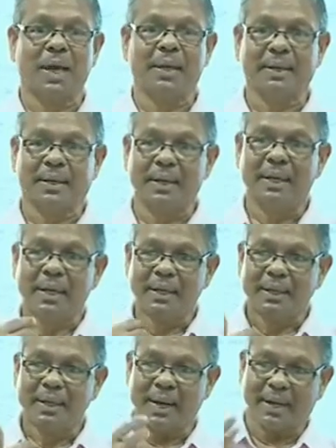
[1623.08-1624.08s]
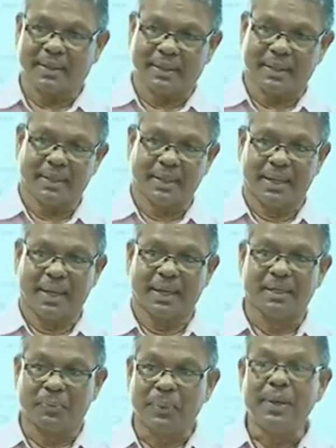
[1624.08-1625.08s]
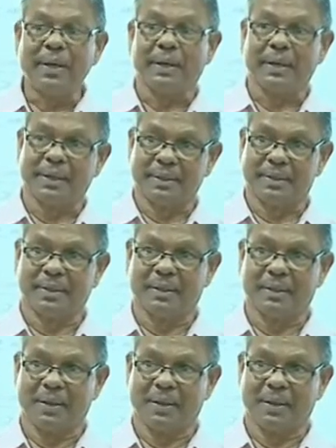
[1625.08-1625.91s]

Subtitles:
like a direct experience.